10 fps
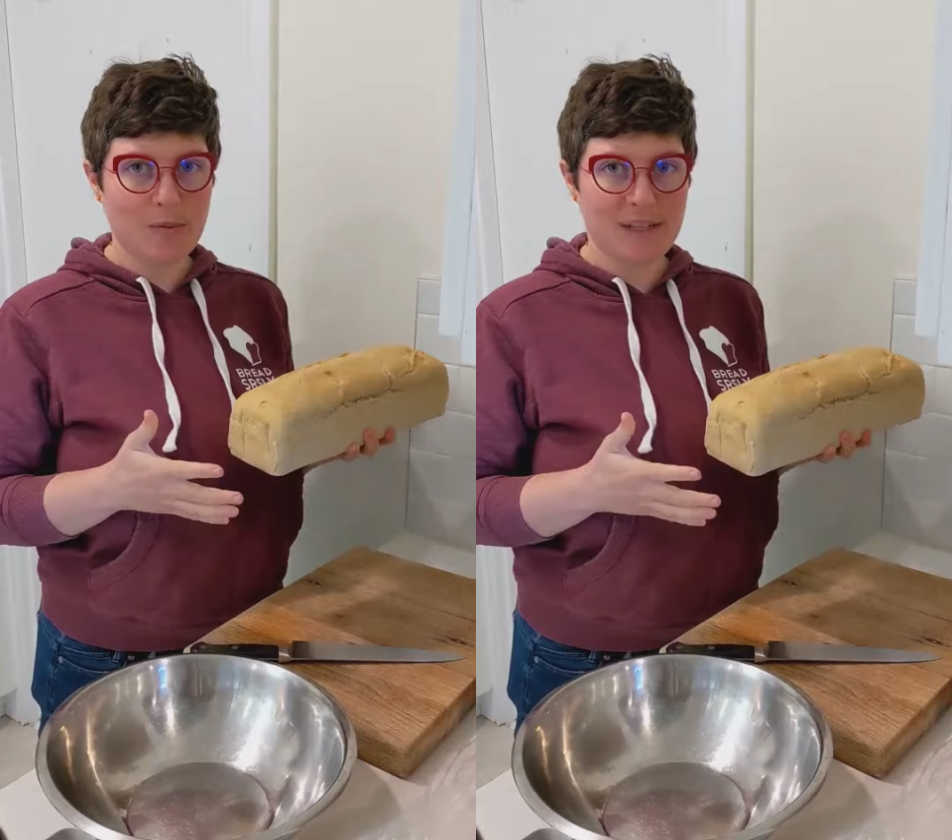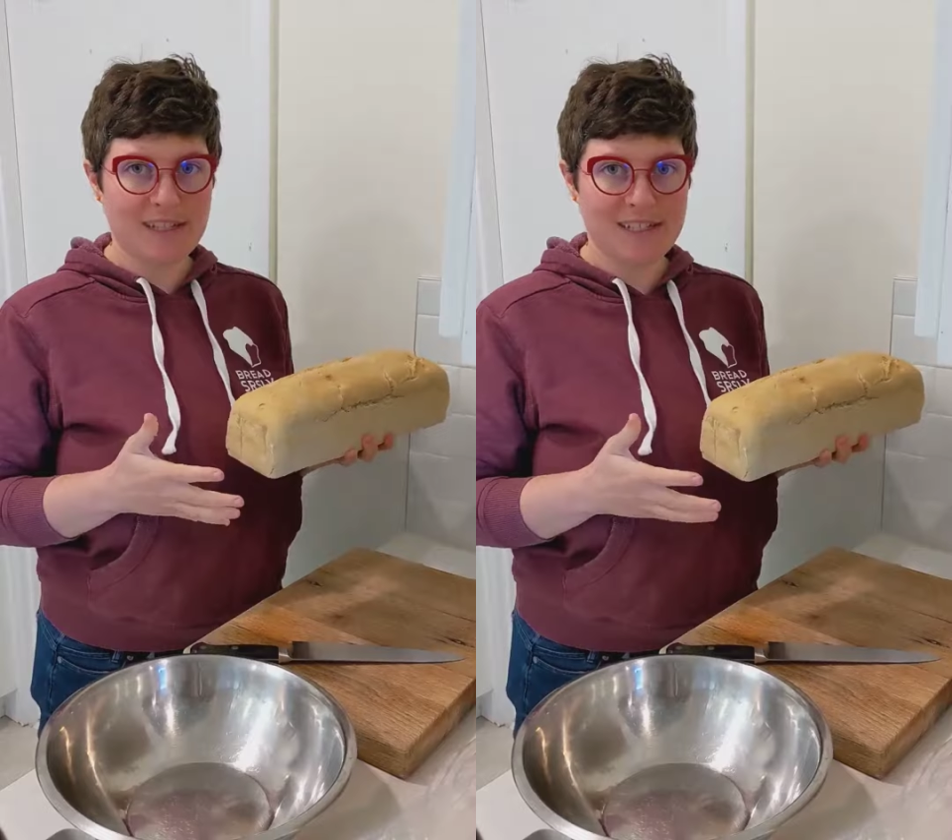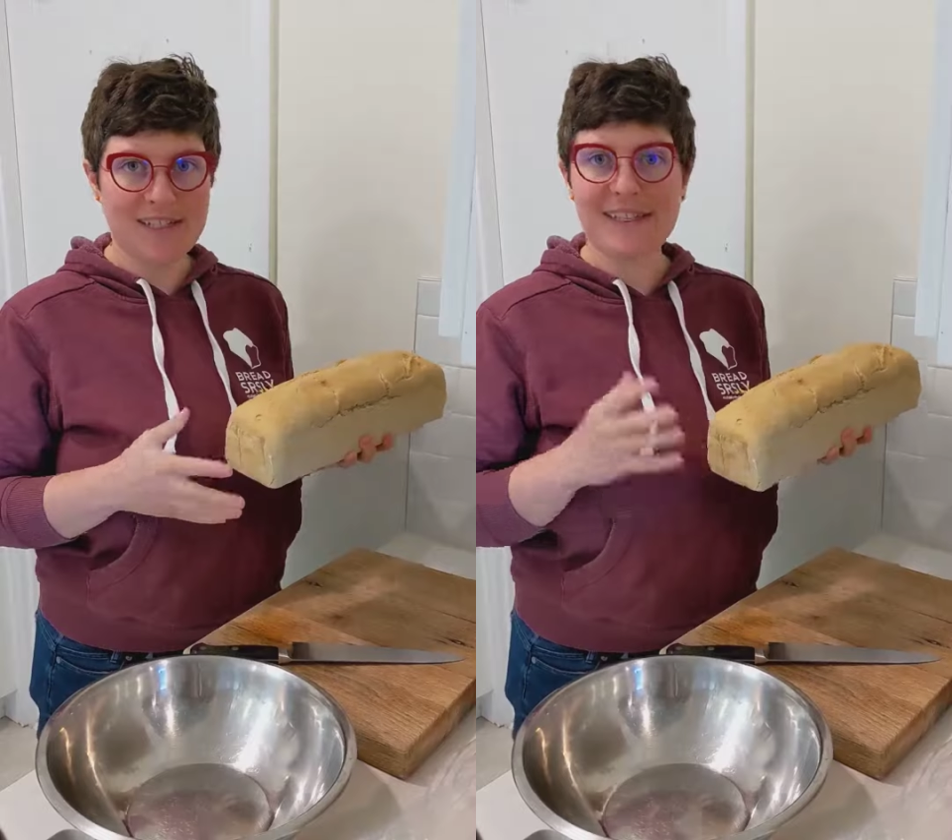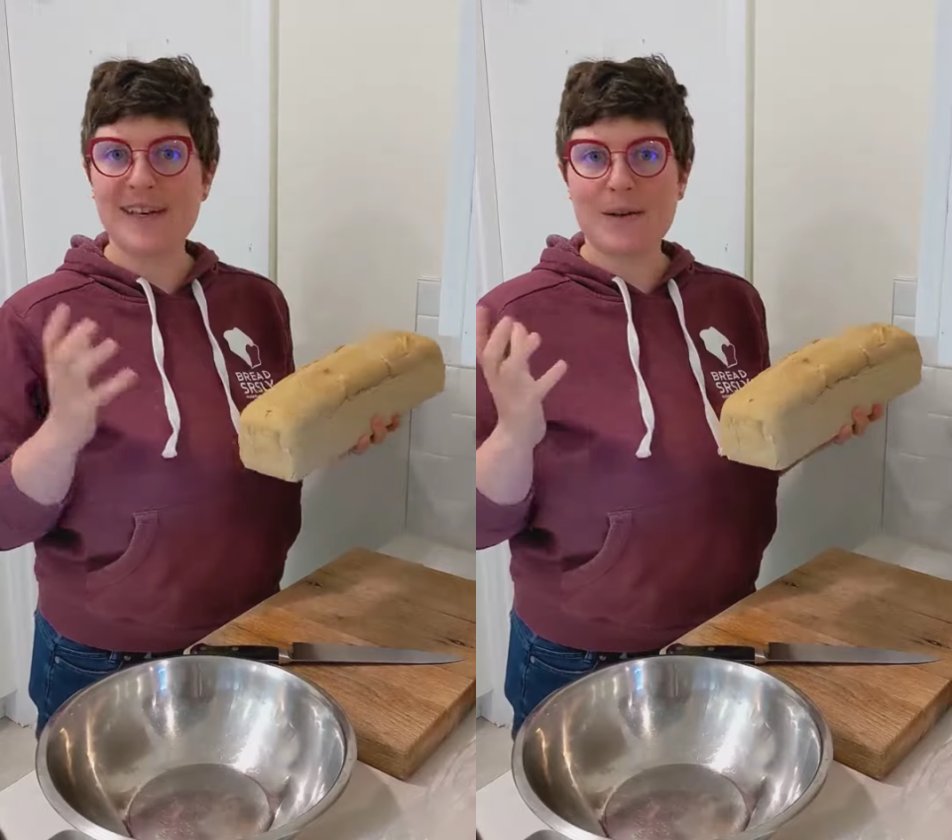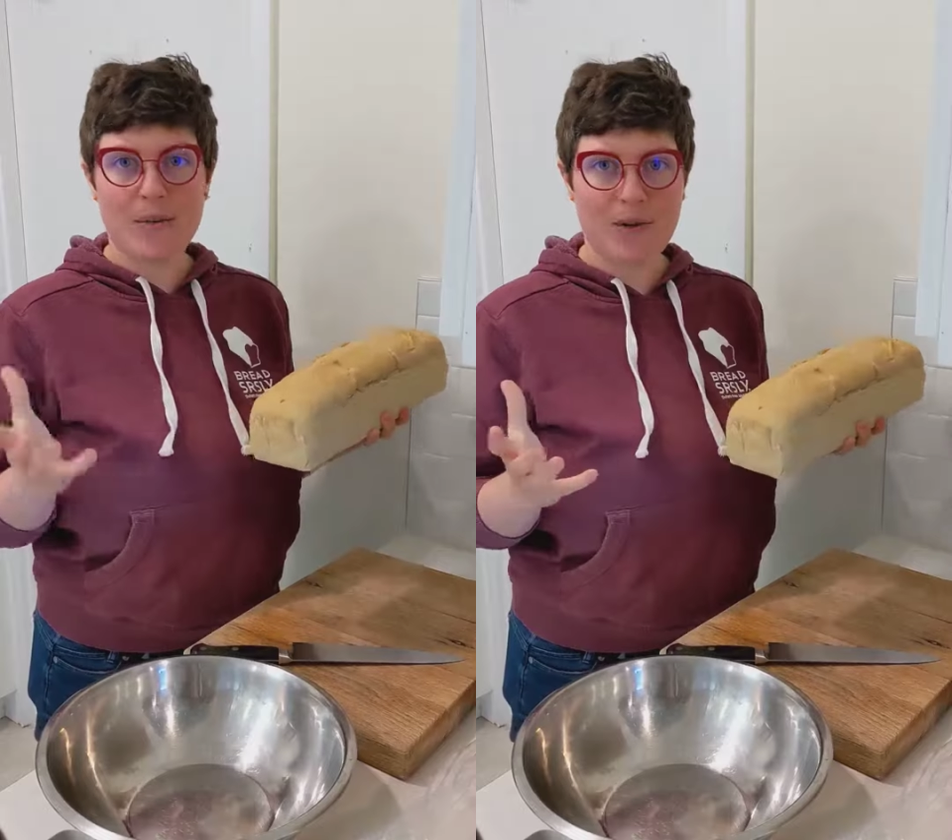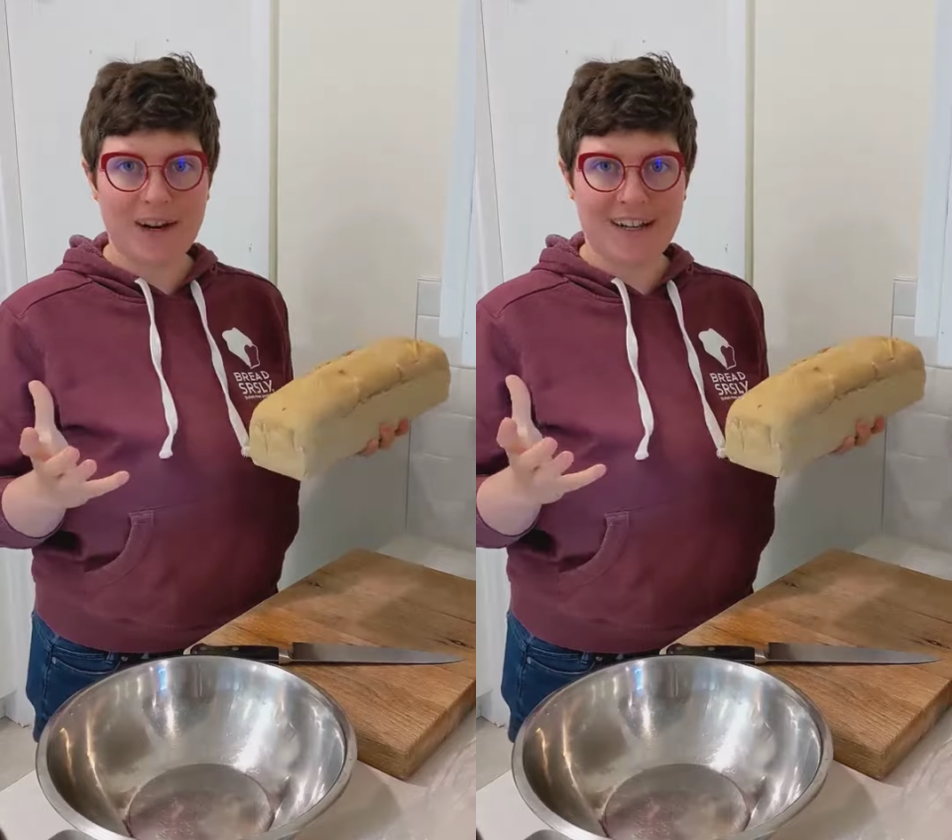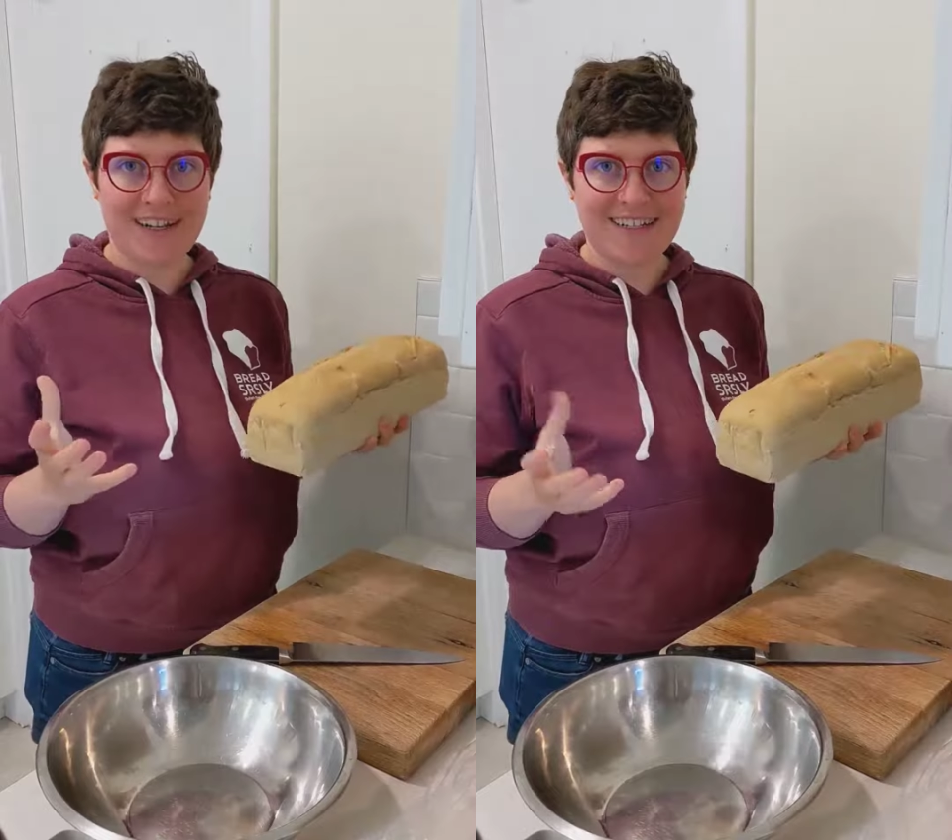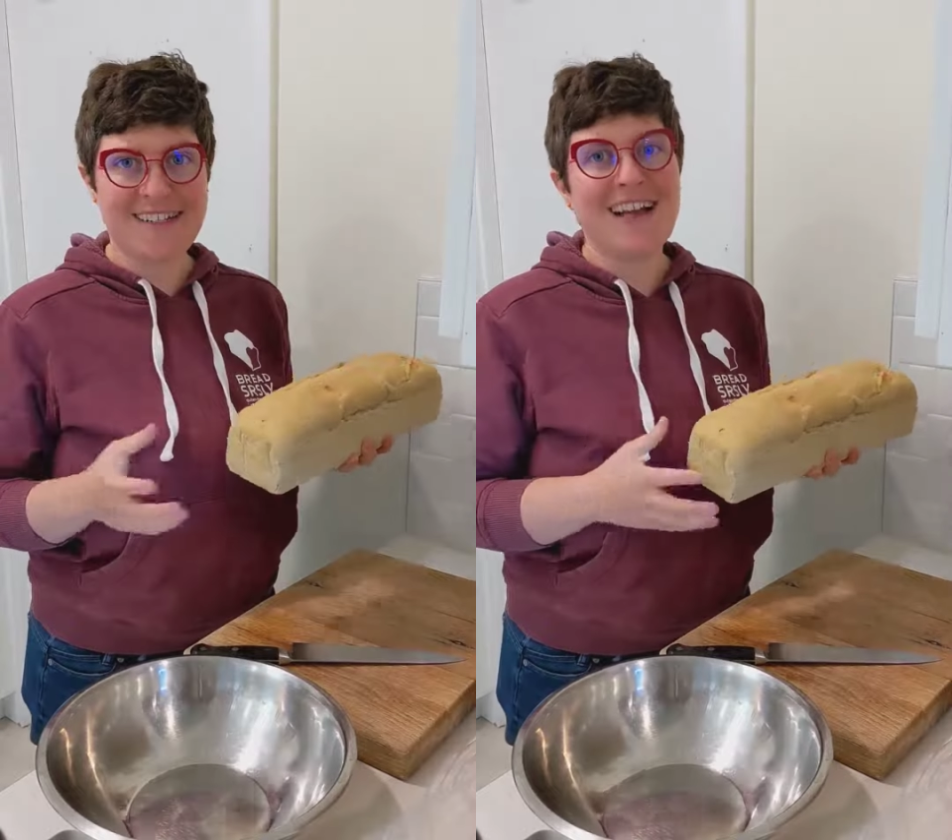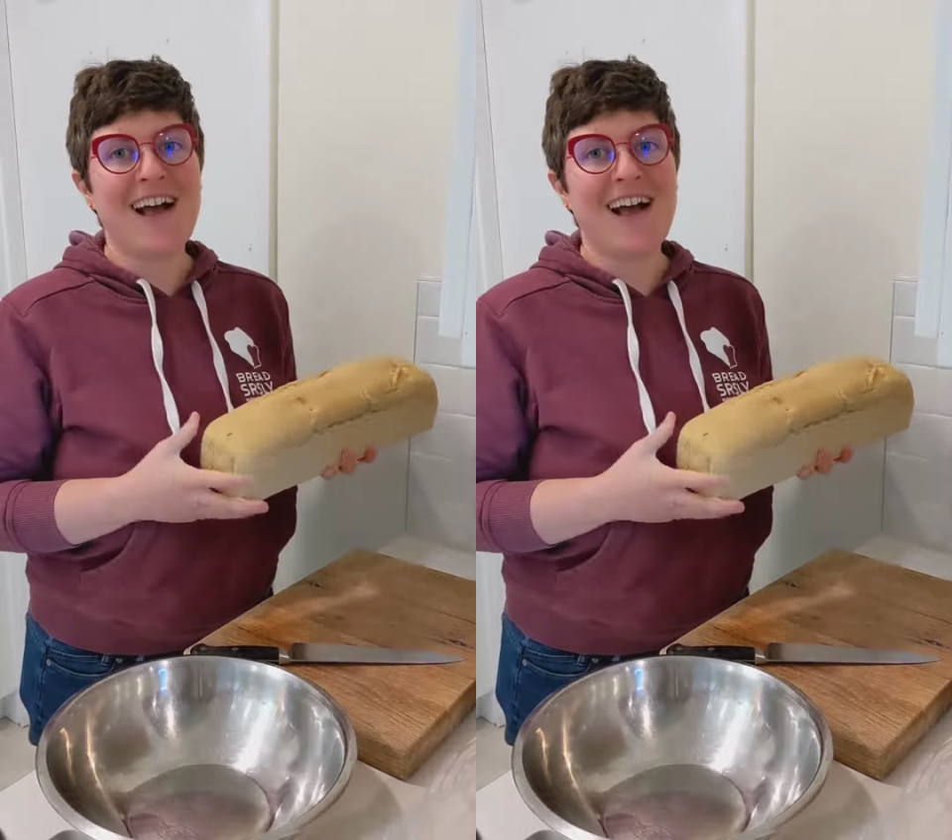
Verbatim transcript: moist product.